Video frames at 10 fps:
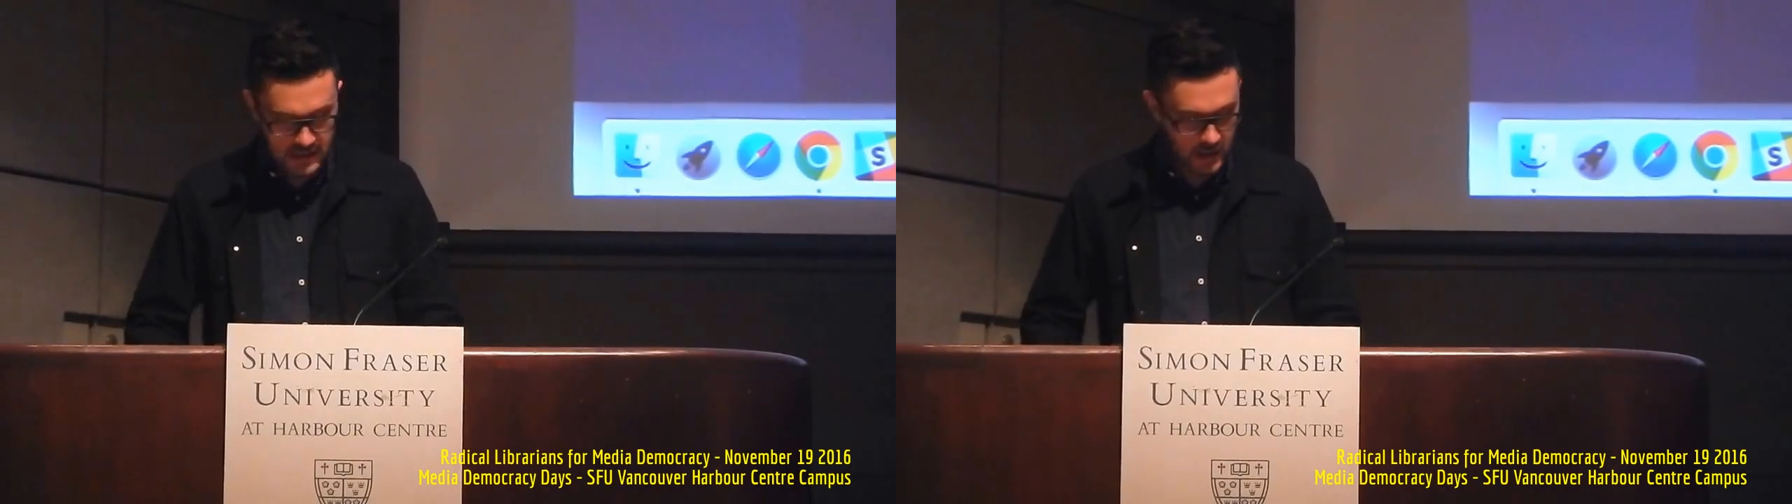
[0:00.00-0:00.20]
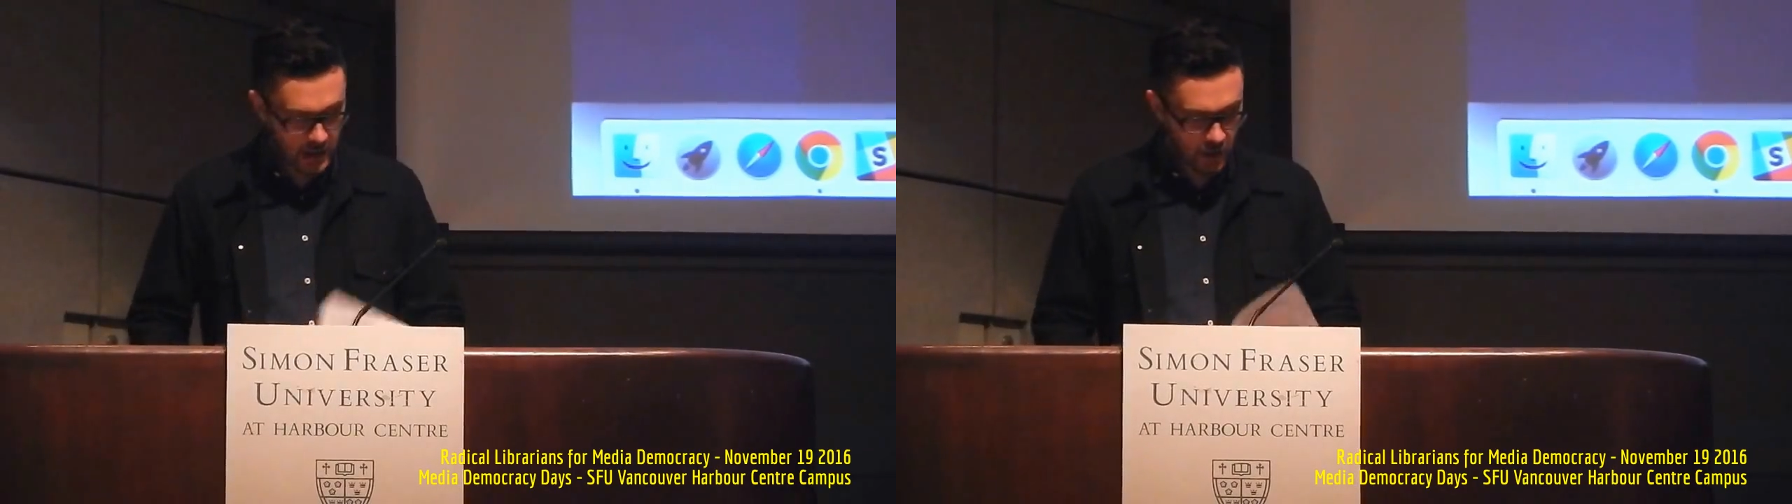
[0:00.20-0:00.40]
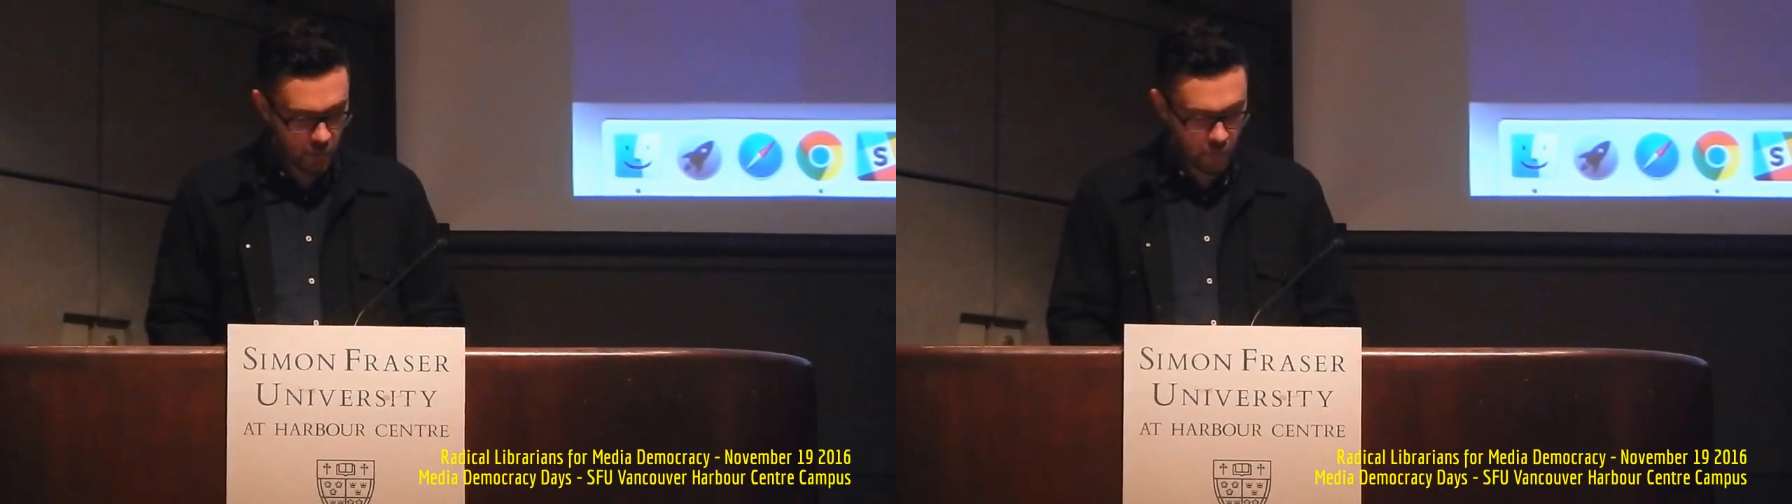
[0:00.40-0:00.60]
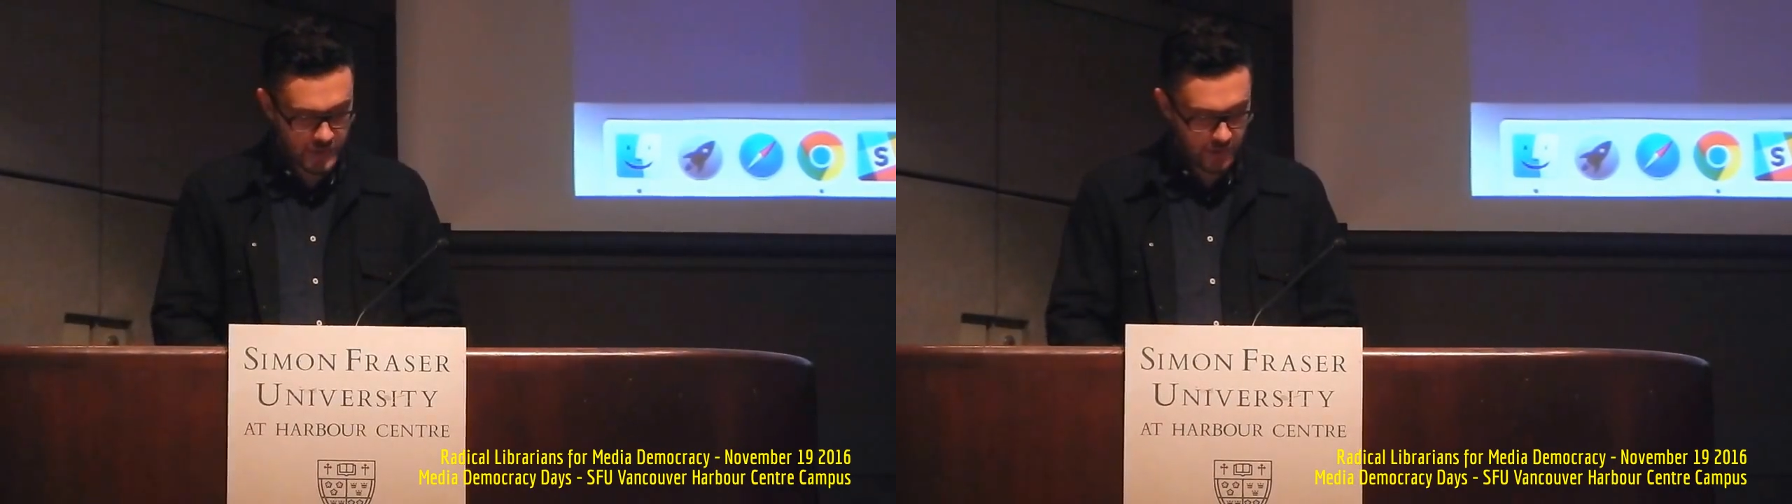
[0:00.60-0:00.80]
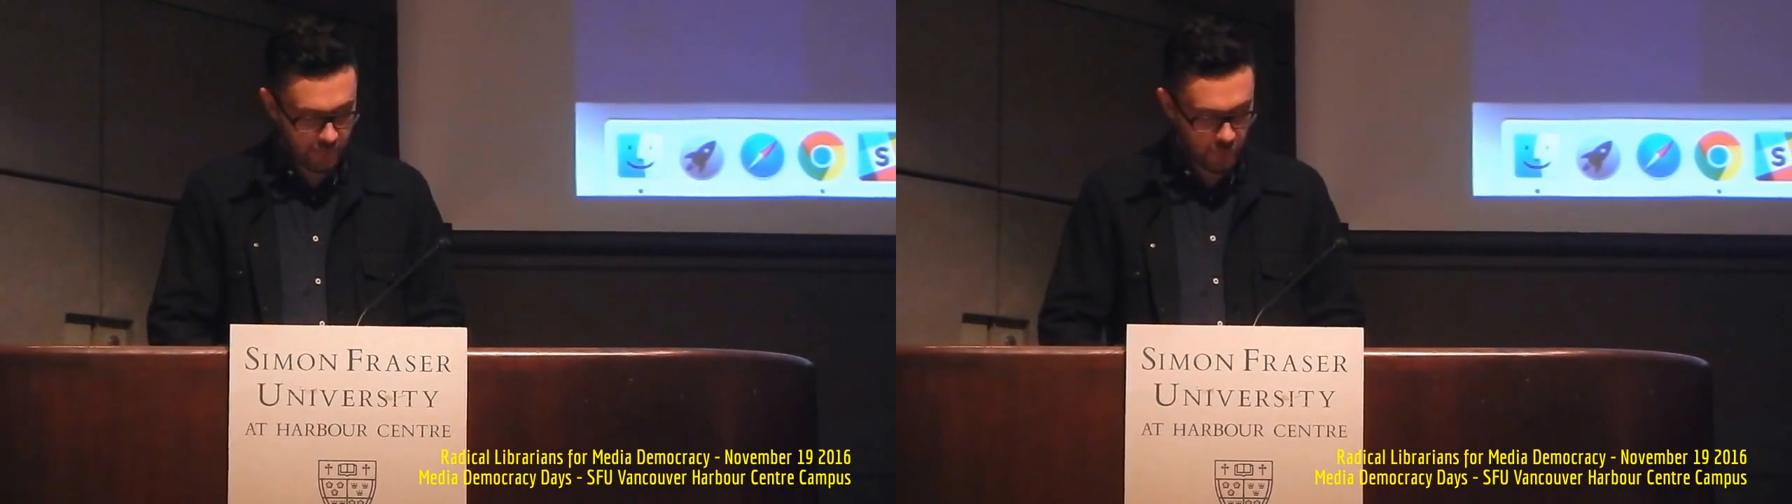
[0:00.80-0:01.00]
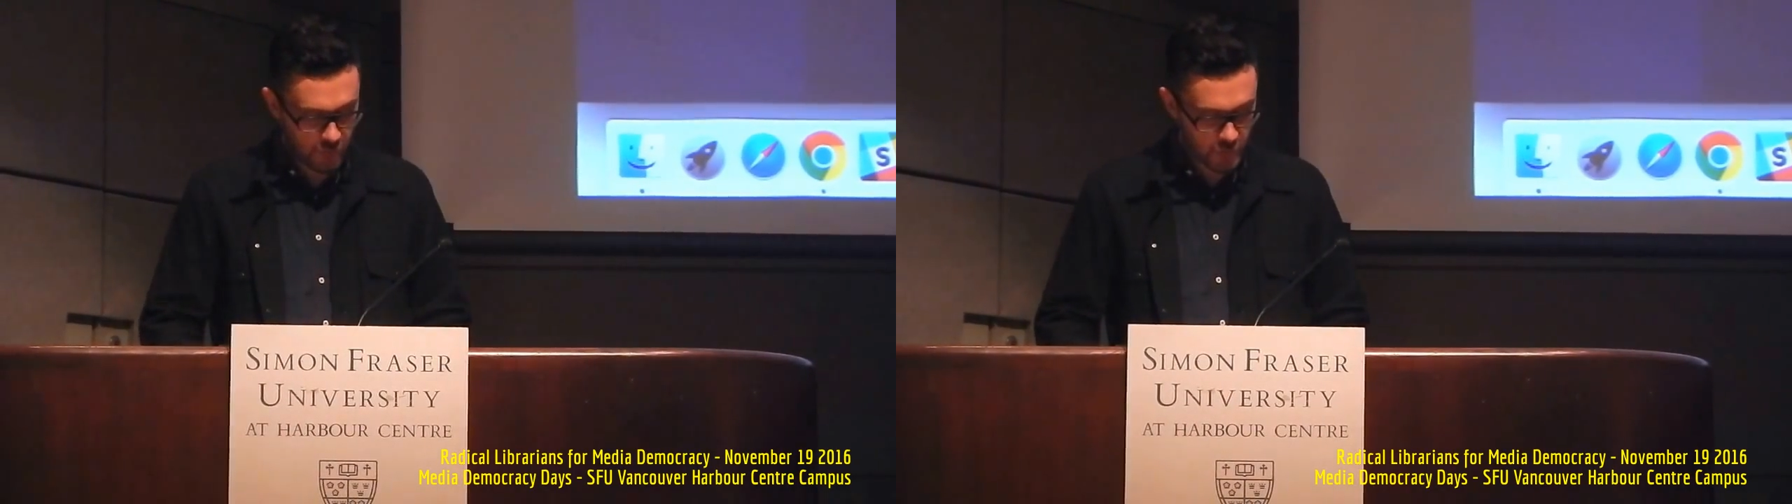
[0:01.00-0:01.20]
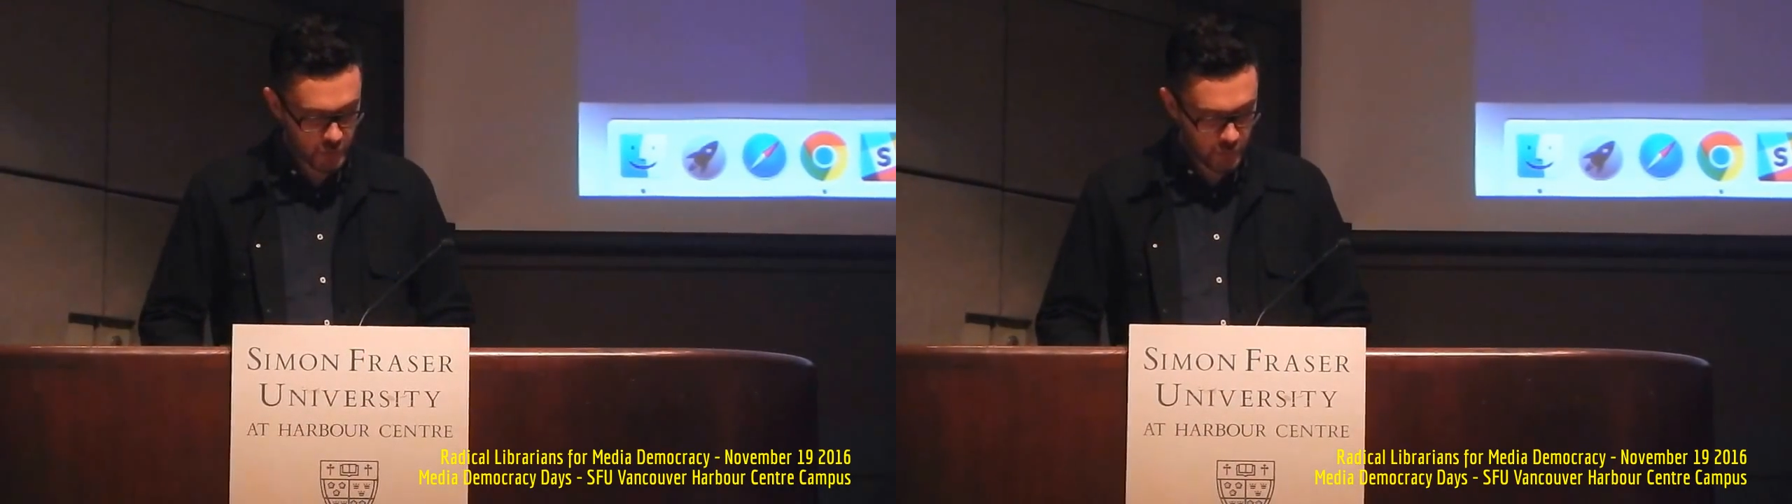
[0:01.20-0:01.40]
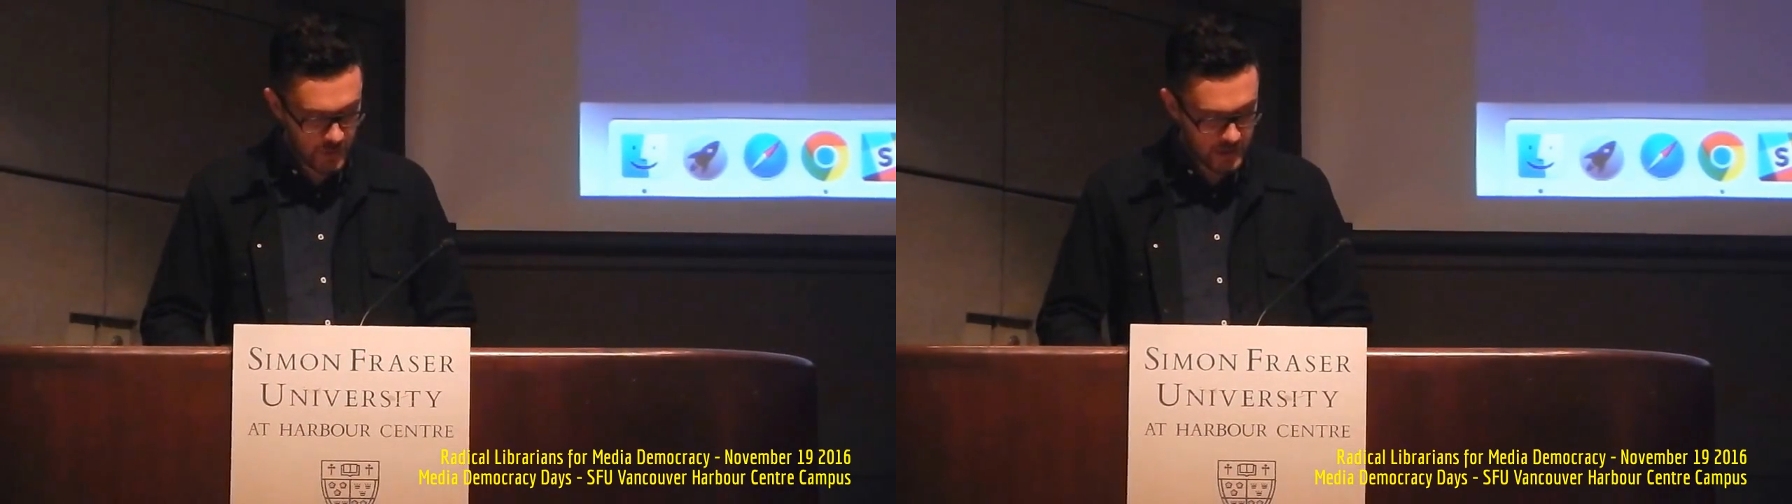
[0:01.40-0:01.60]
uh, without further
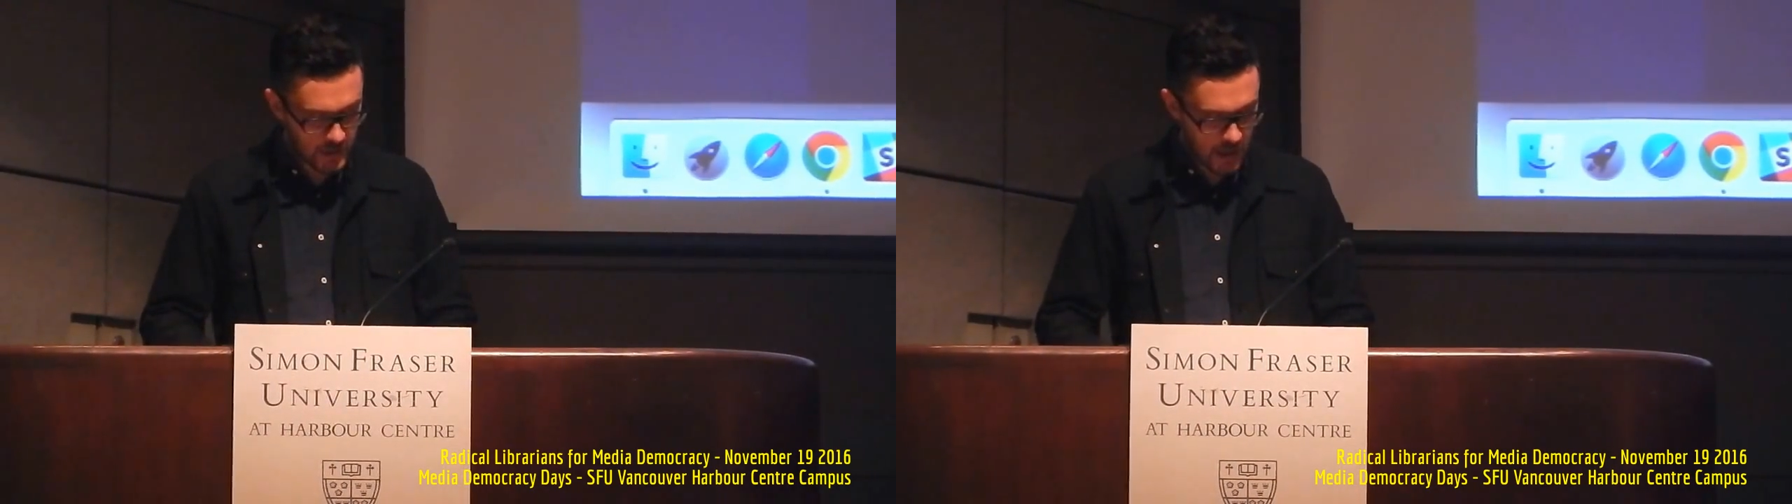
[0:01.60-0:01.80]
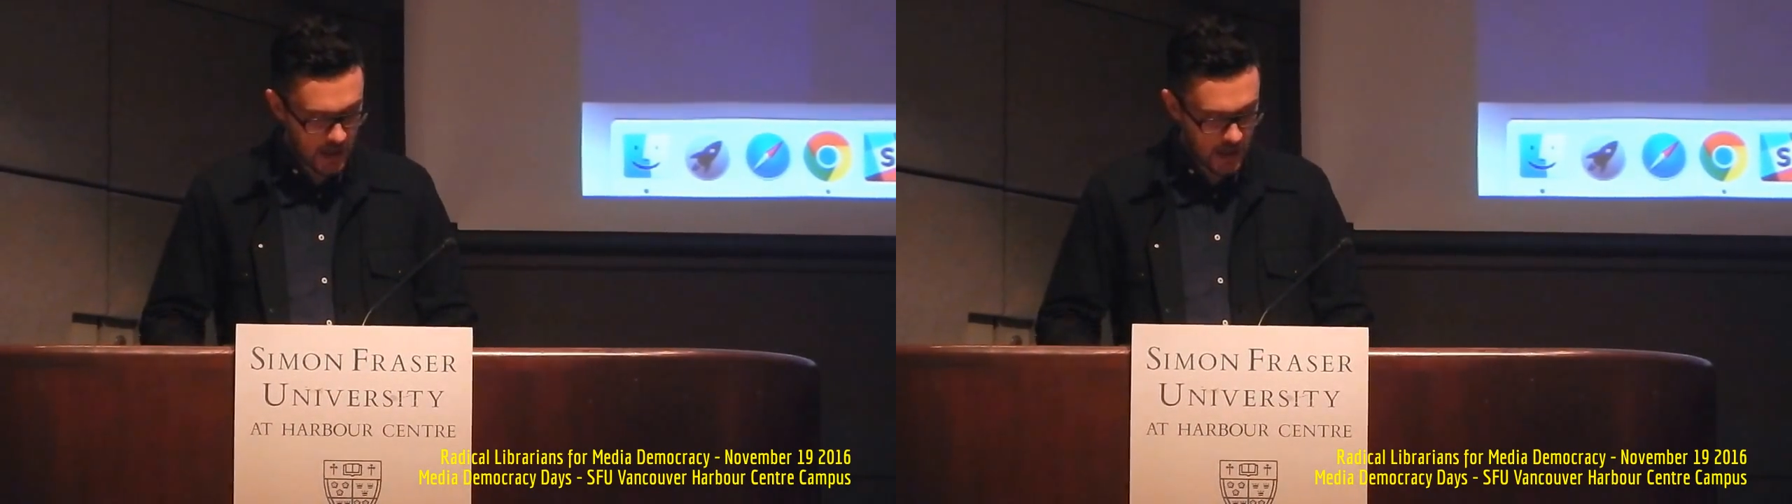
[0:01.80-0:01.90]
ado then, uh,